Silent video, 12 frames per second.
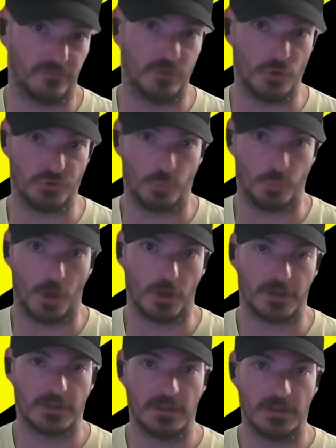workflows
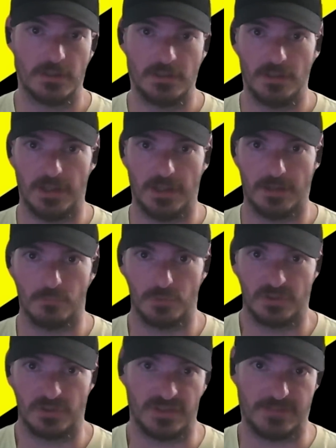work uh,
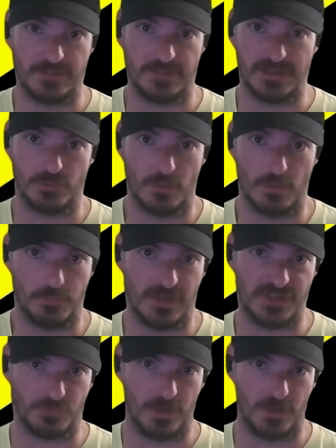really led me into a
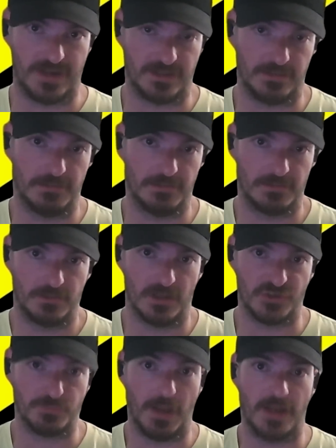place where I could
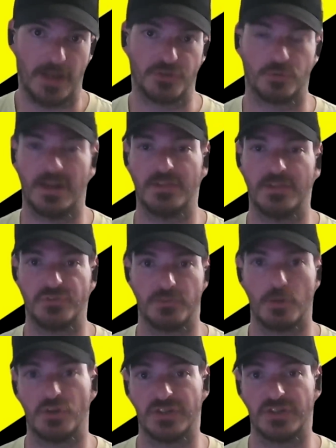uh, spot trends
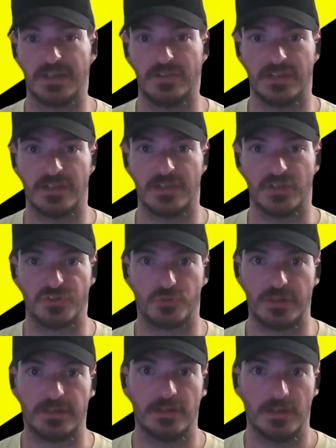emerging in the
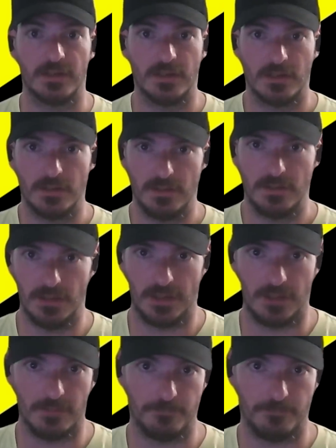industry.
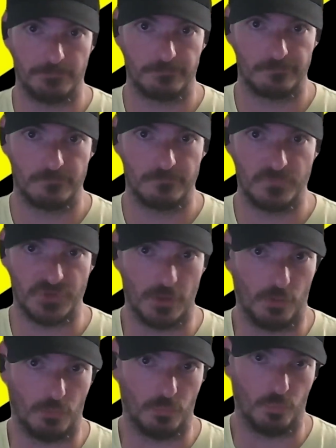Um,
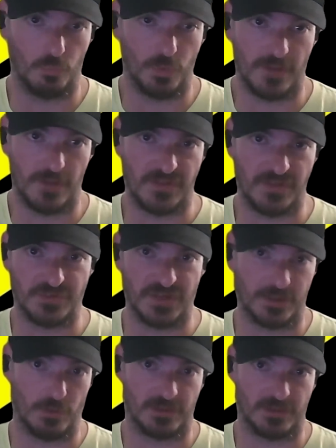so one of the things
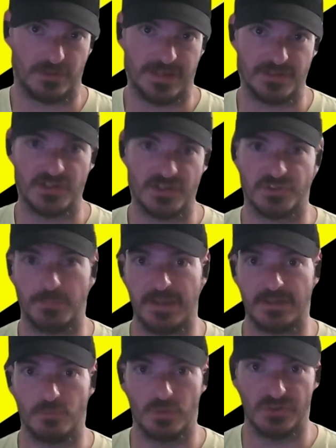I correctly
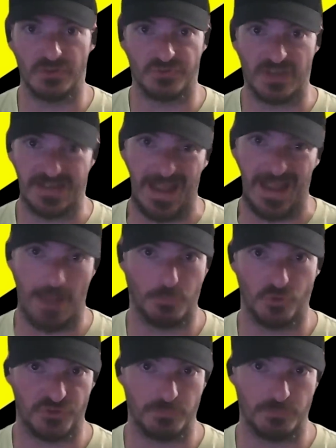anticipated was like
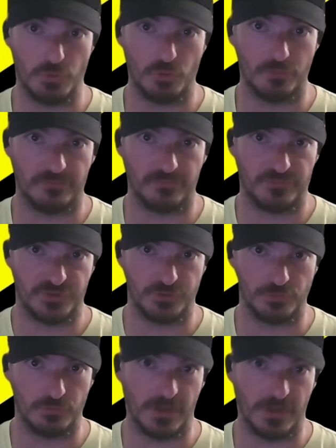Apple's move
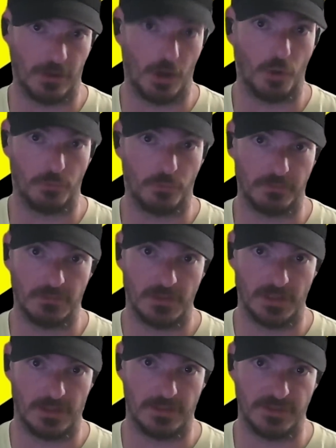to their own
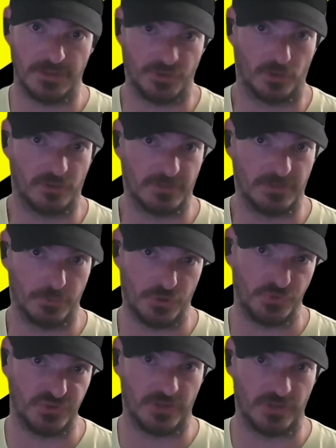uh, internally
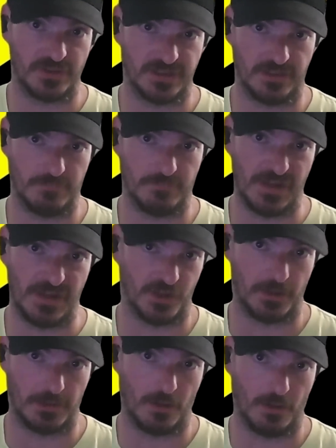produced silicon based
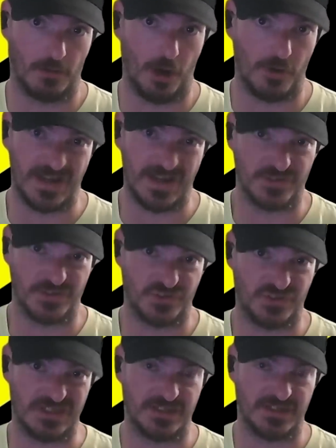on
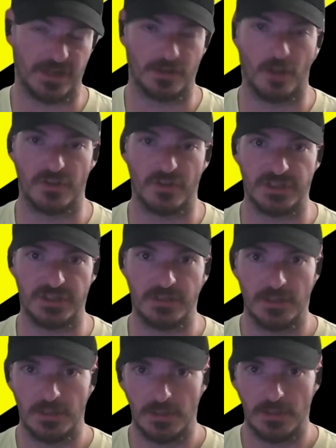RISC
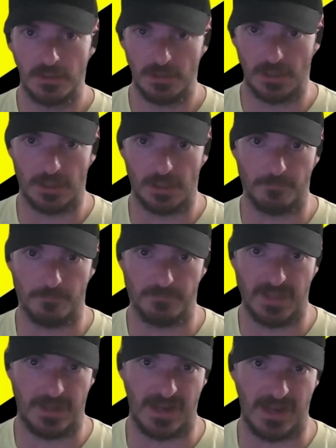technology, um,
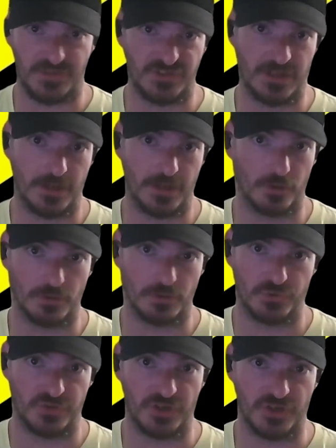and I see
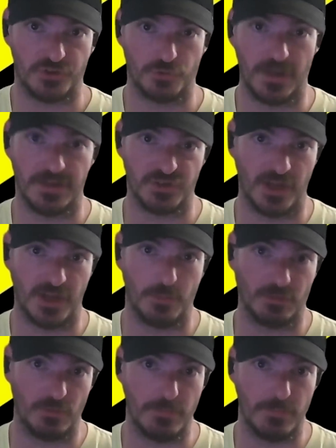another such trend
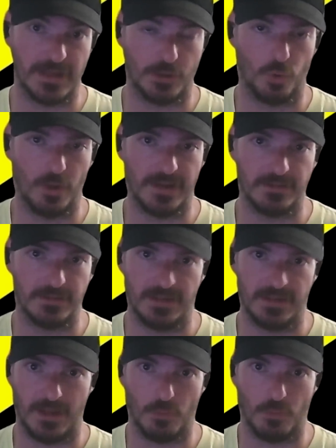coming with Bitcoin,
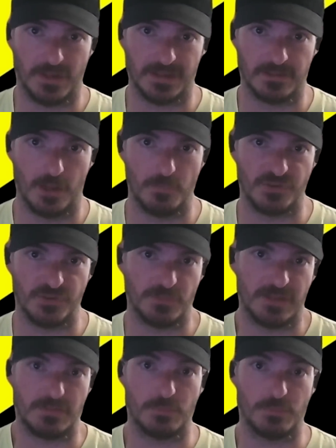and I want to help as
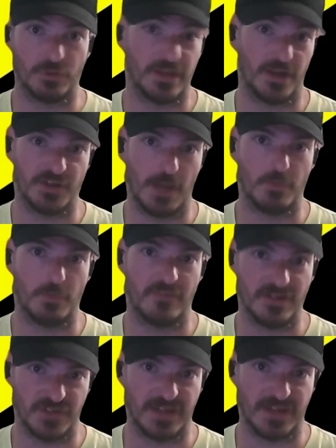many people get on top
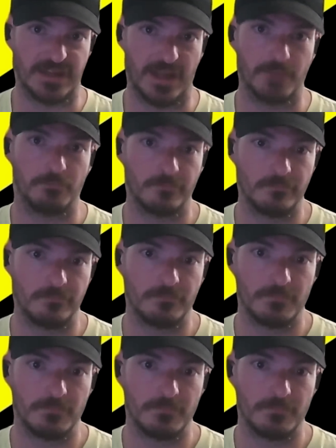of it as I can.